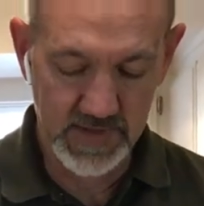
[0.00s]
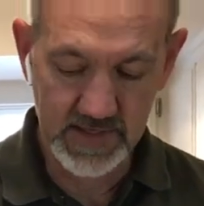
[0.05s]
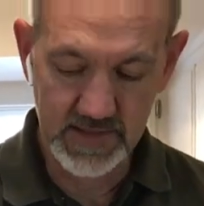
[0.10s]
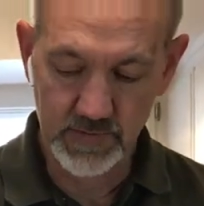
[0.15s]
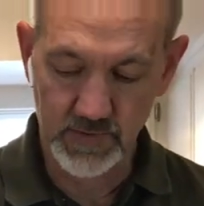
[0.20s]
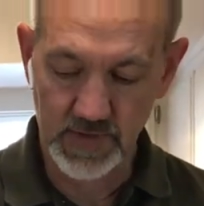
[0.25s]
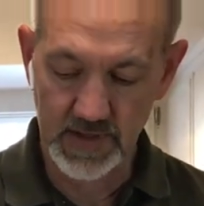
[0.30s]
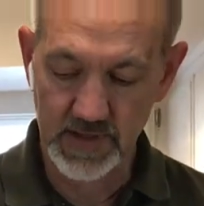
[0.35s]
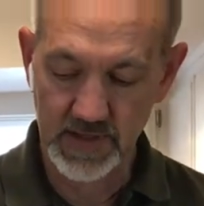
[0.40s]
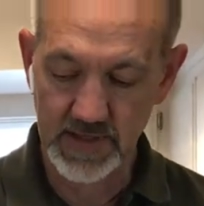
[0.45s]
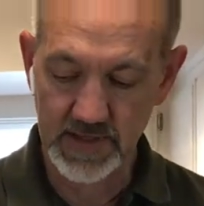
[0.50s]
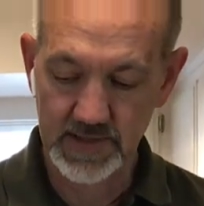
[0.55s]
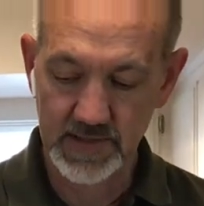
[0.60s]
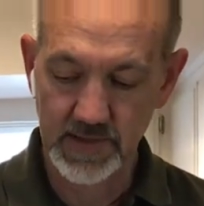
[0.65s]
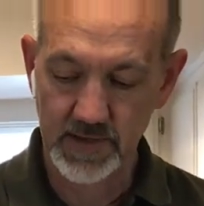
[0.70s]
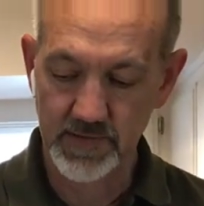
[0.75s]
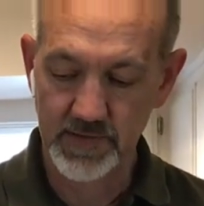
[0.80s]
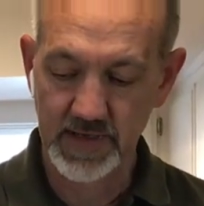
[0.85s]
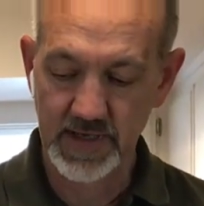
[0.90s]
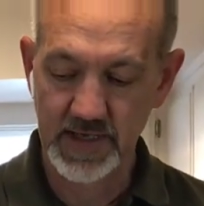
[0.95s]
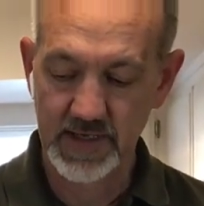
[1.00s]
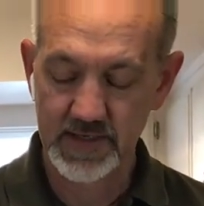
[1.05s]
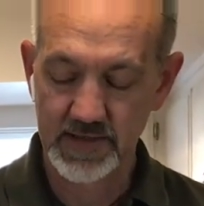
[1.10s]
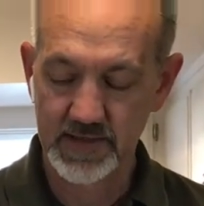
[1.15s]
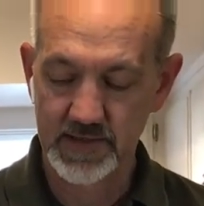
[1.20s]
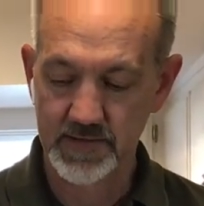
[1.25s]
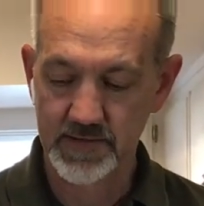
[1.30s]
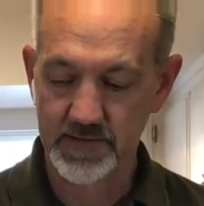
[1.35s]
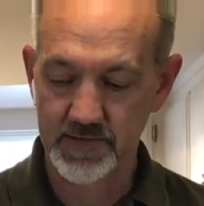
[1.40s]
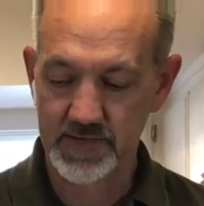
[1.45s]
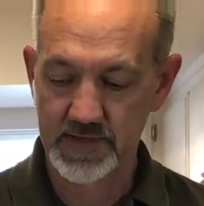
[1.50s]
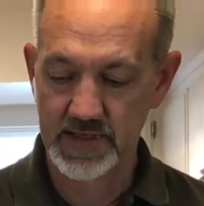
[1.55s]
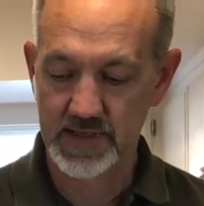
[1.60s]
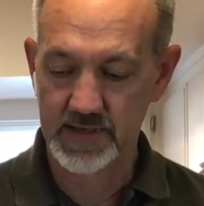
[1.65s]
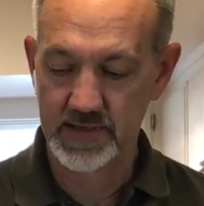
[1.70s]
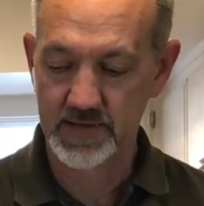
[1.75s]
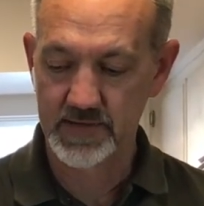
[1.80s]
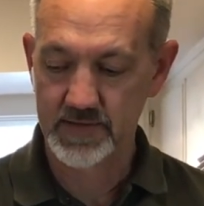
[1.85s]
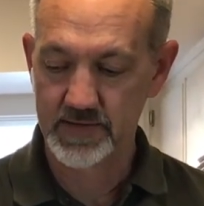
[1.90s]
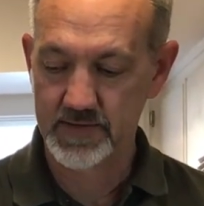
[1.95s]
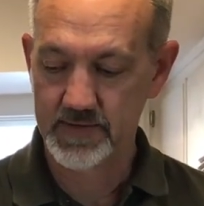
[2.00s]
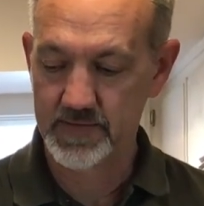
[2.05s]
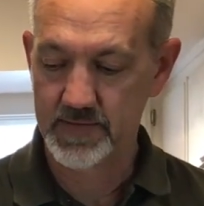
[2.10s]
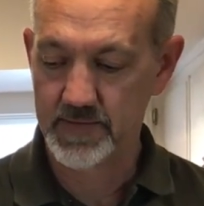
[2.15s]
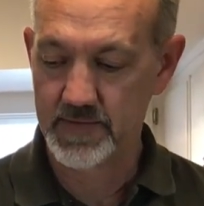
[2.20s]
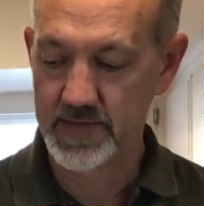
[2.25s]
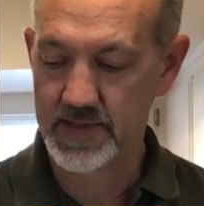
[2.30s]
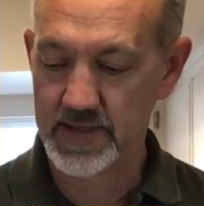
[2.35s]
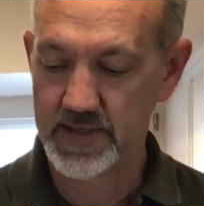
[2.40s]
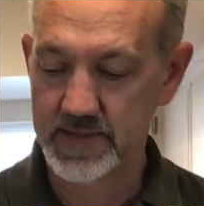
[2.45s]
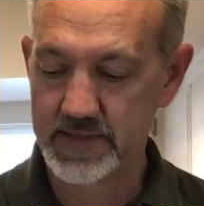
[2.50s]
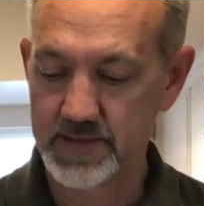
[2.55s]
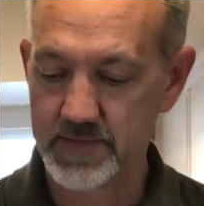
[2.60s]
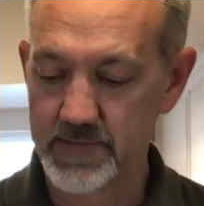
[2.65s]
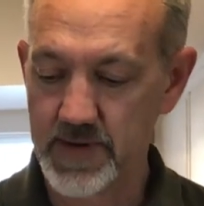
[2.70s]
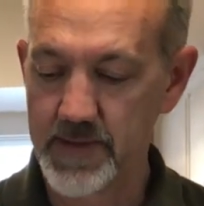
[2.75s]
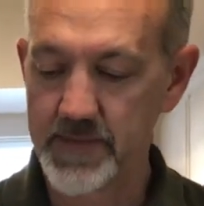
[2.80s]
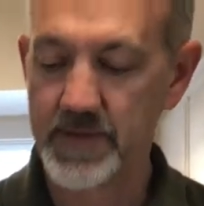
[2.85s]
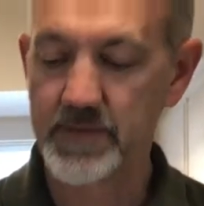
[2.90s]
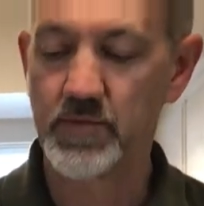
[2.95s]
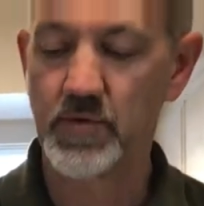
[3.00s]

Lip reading: one that's going into the ceramic